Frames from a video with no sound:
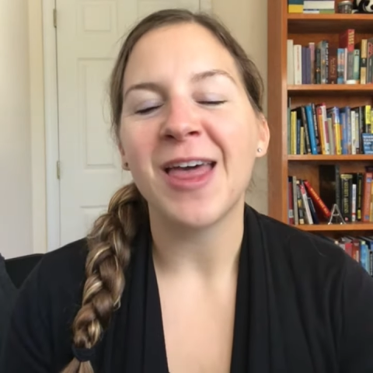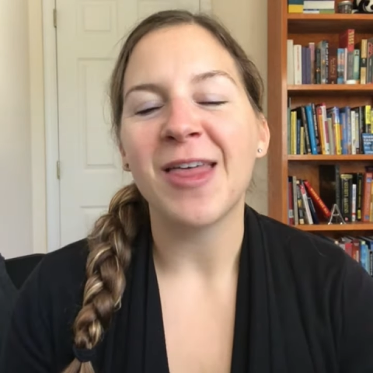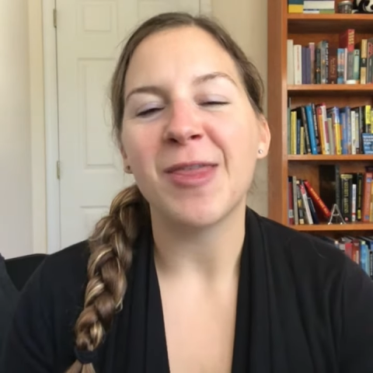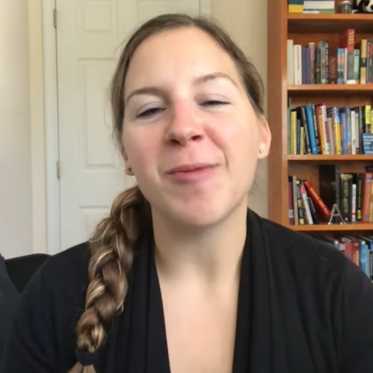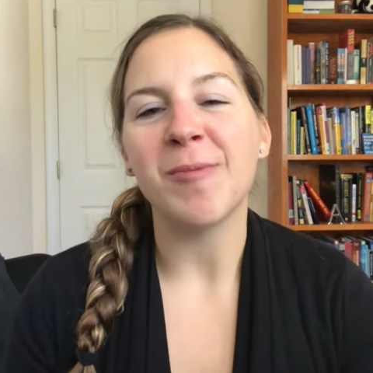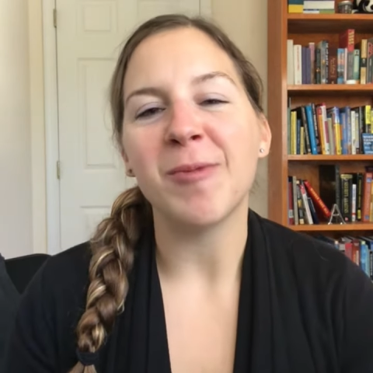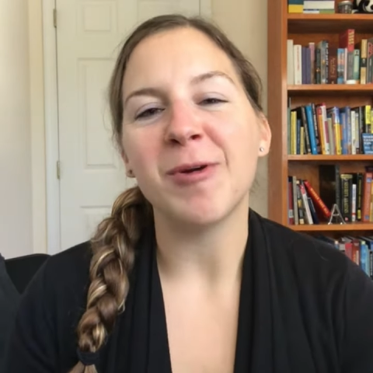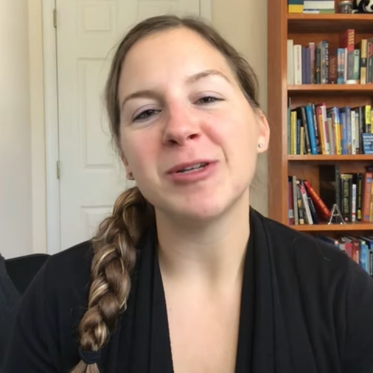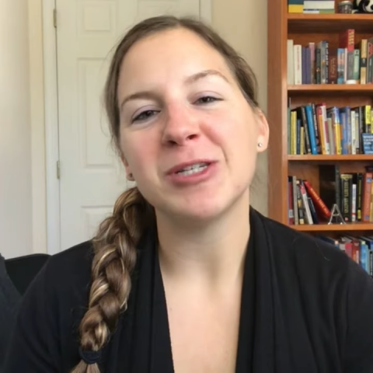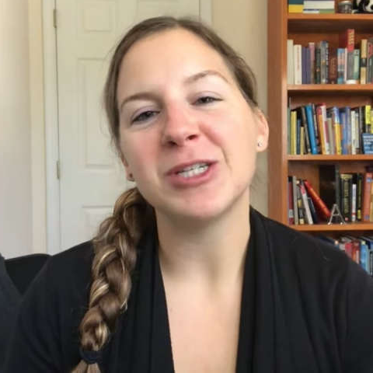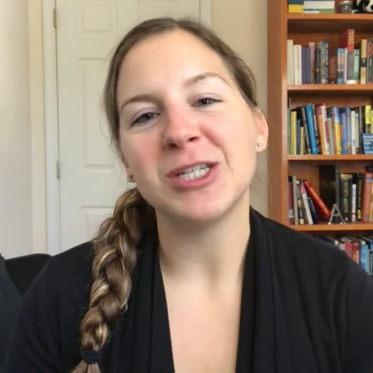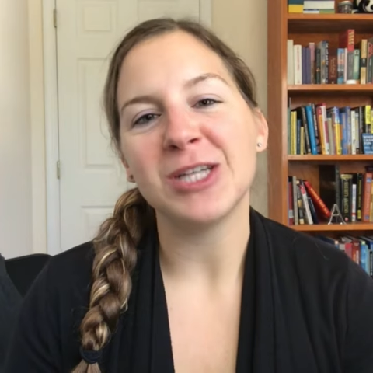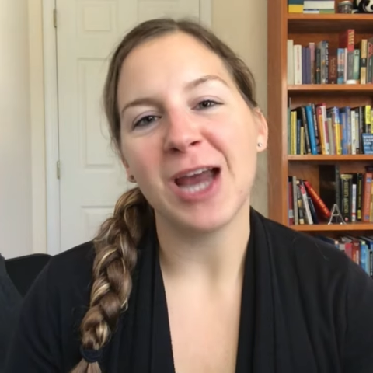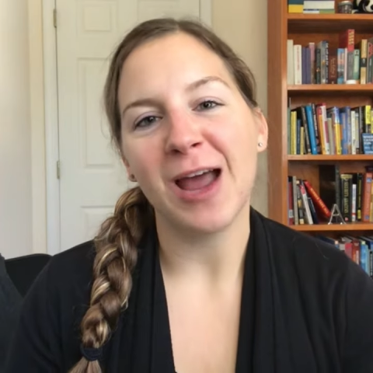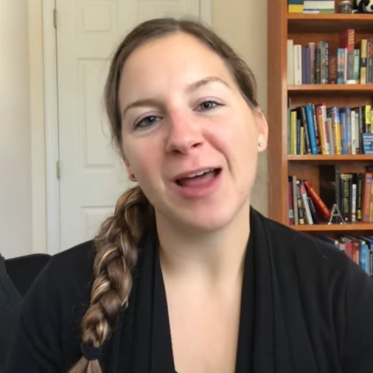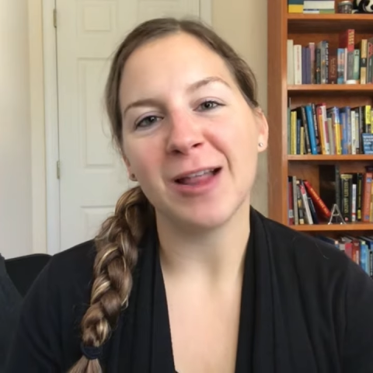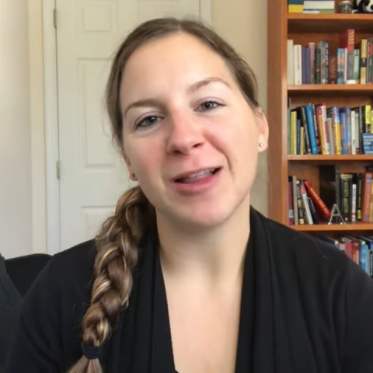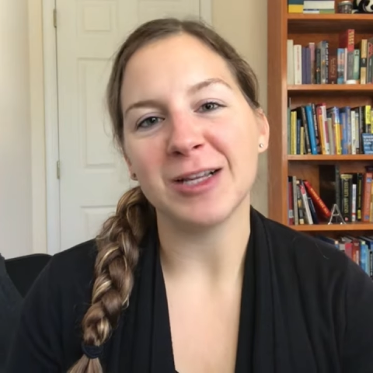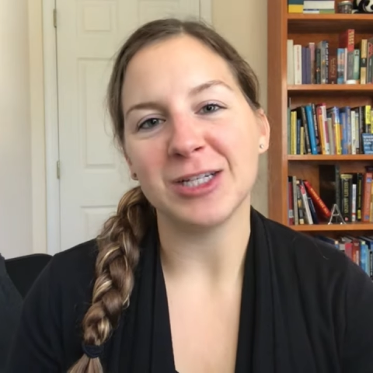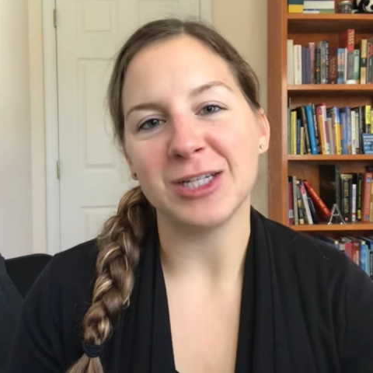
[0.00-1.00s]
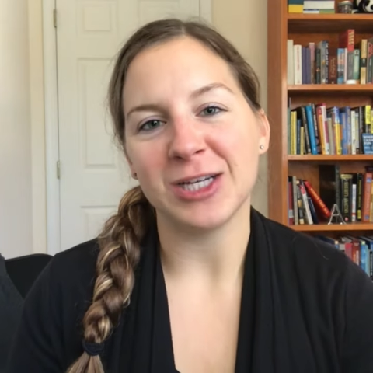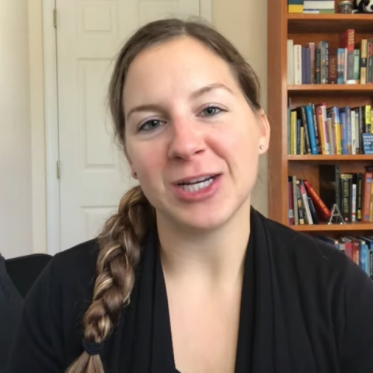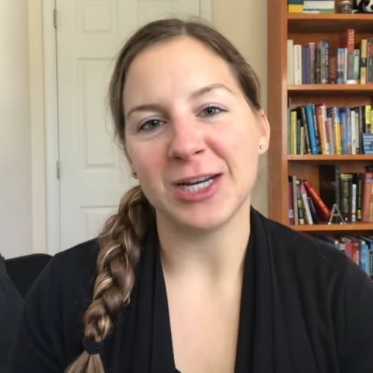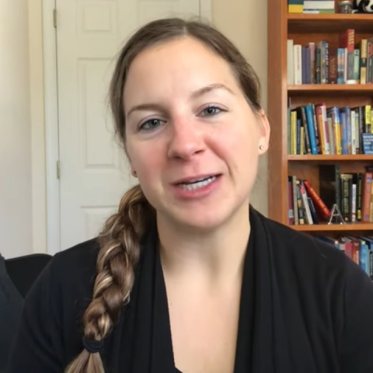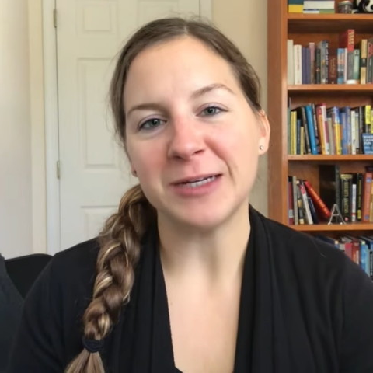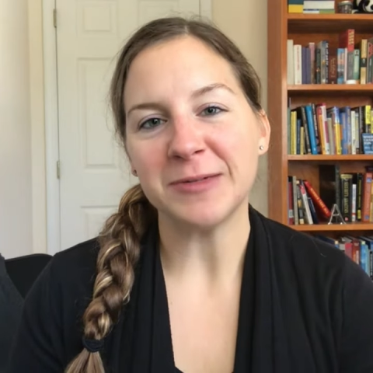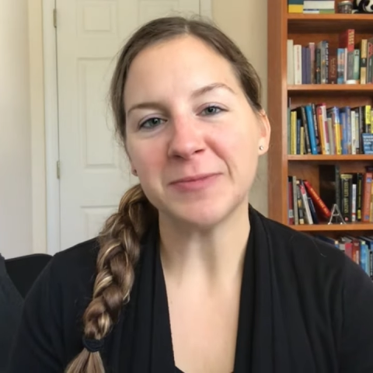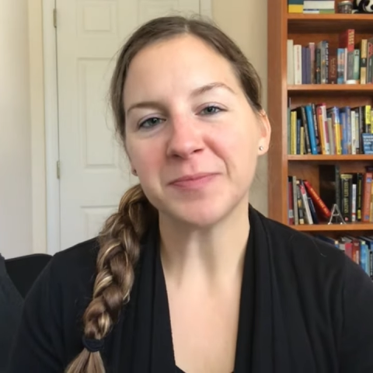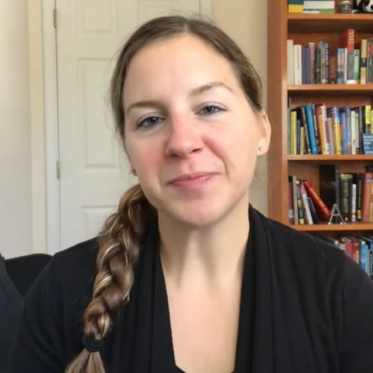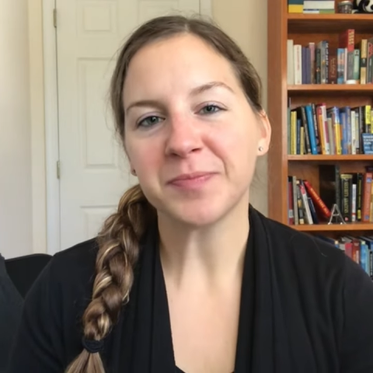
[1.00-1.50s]
the most
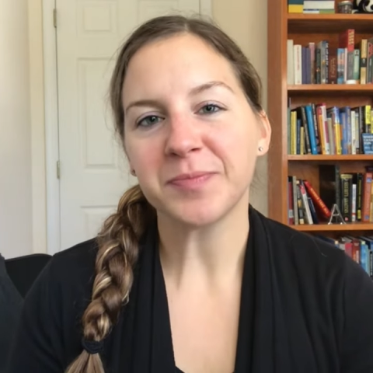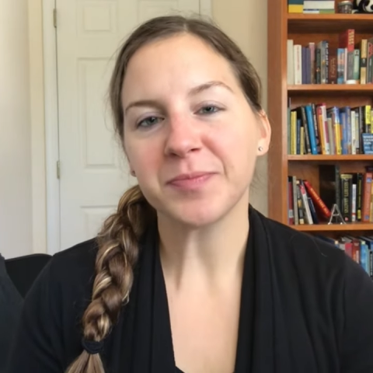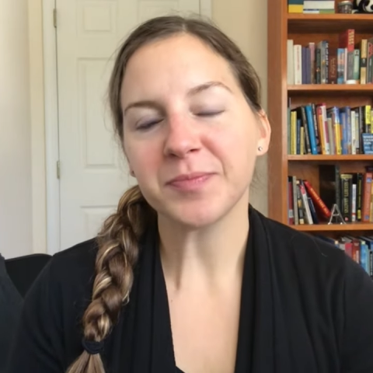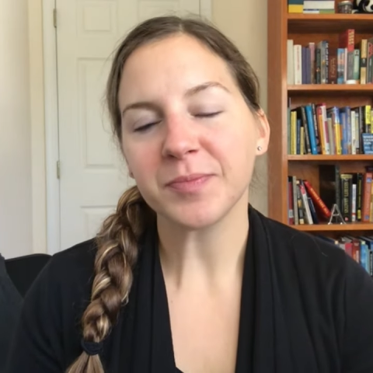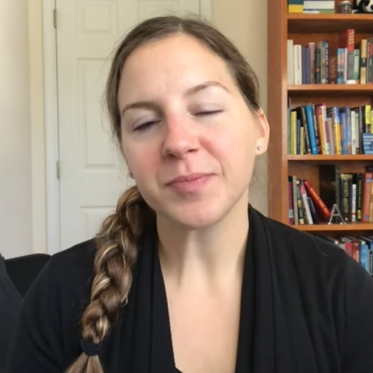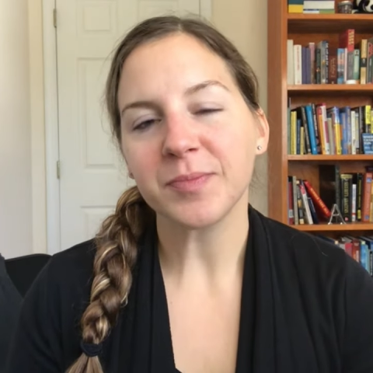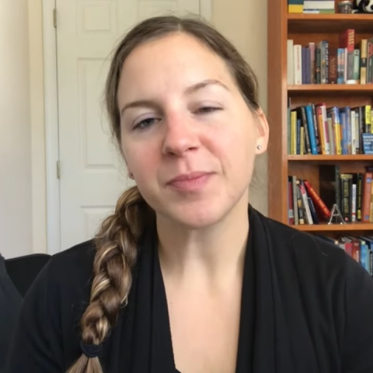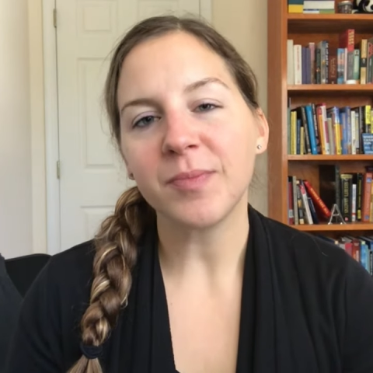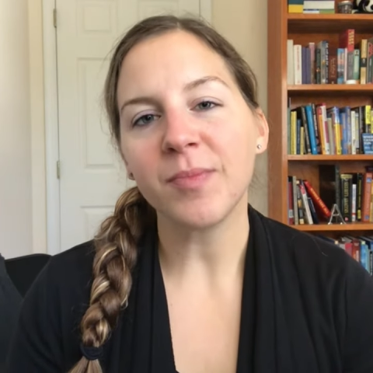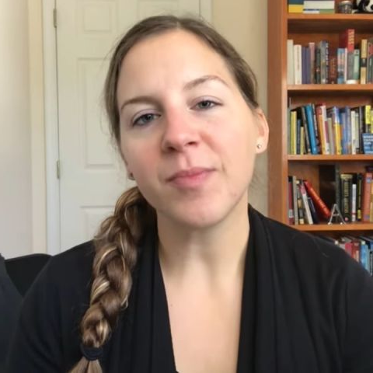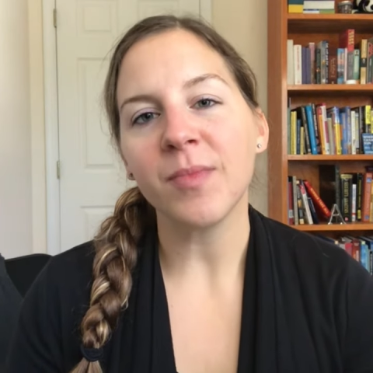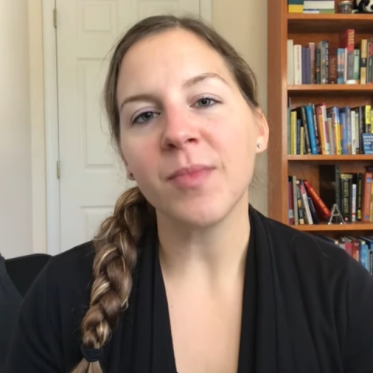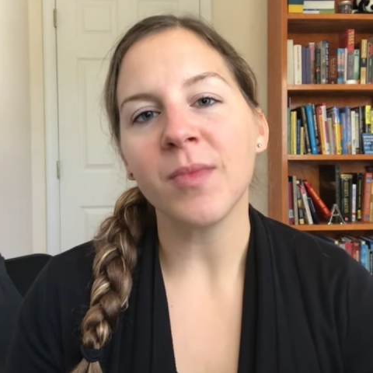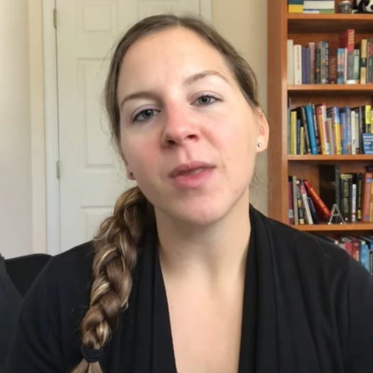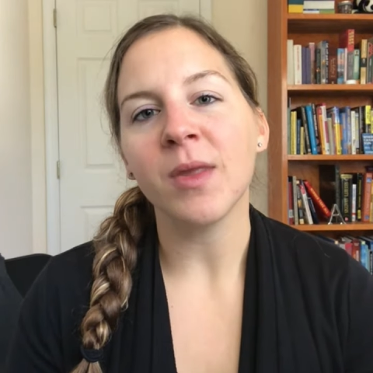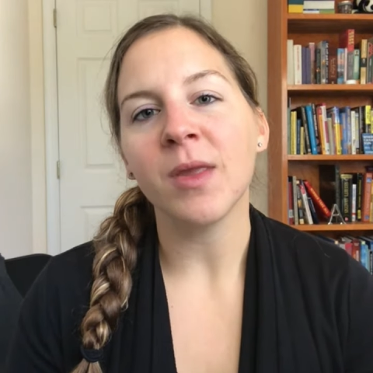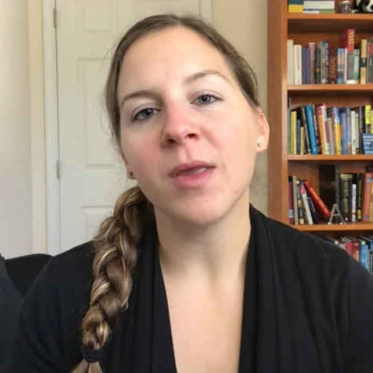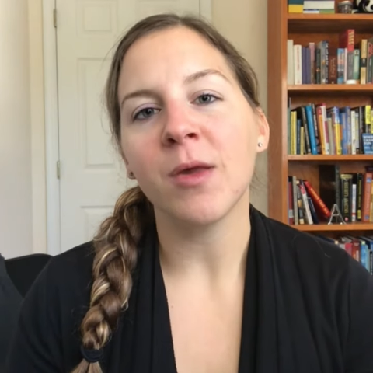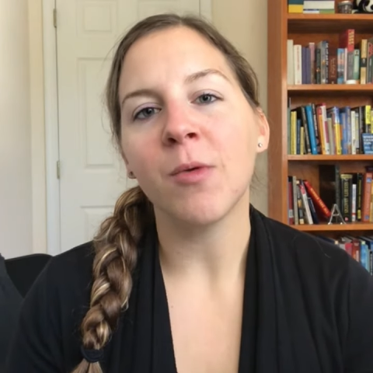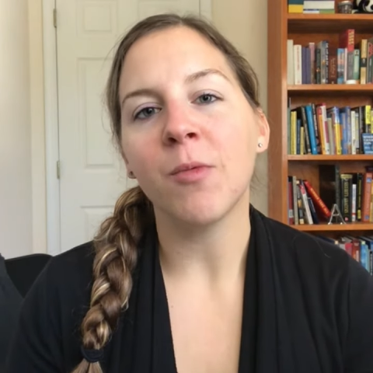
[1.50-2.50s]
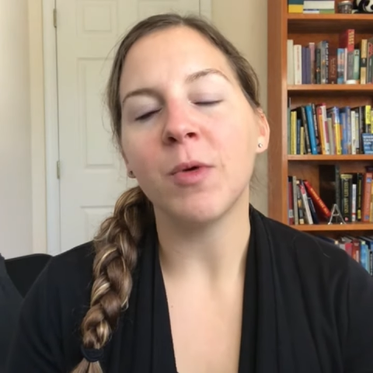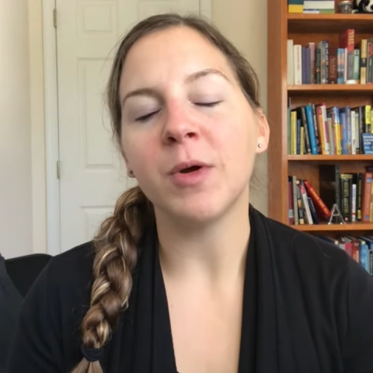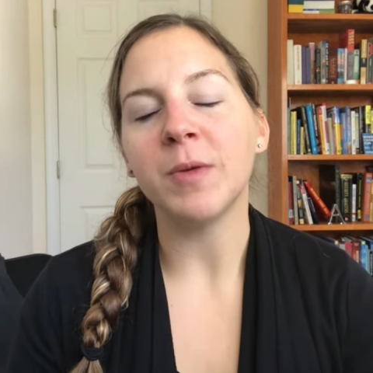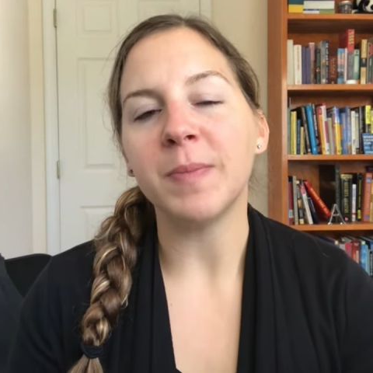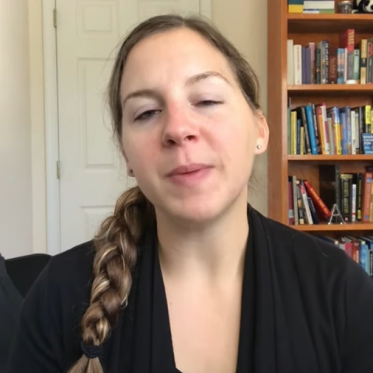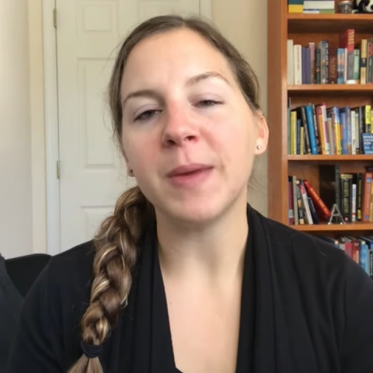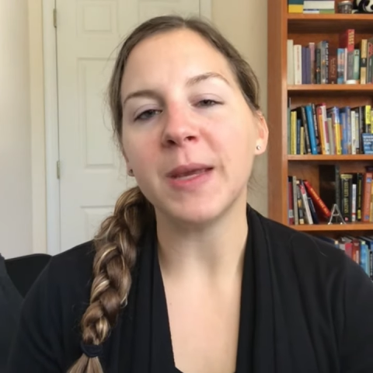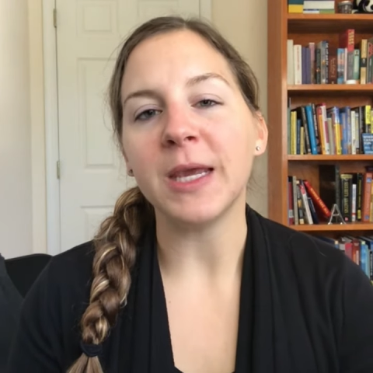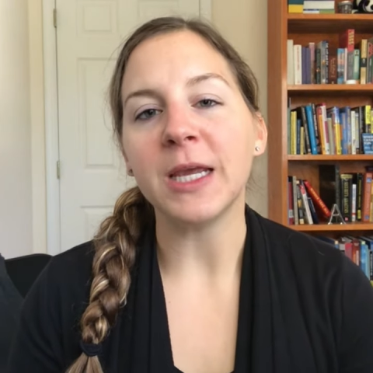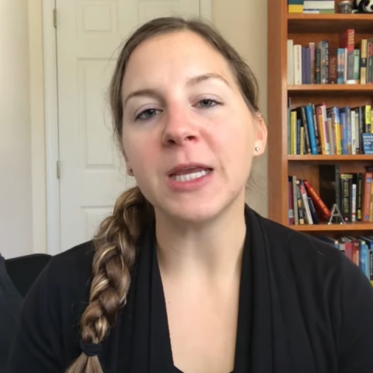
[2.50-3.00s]
challenging
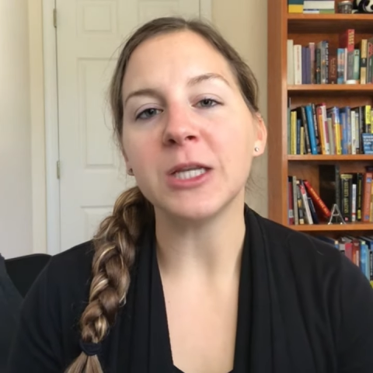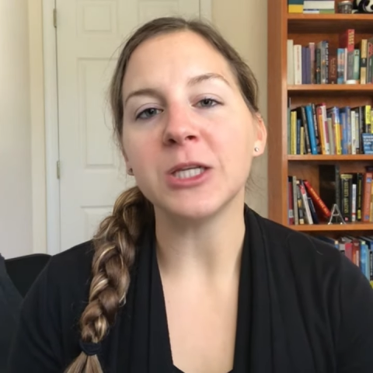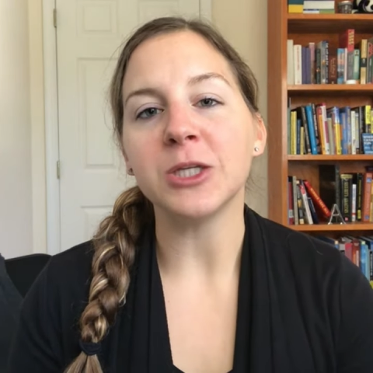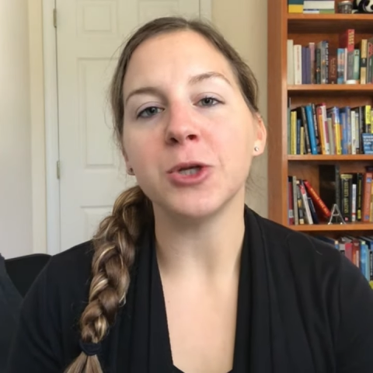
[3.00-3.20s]
would be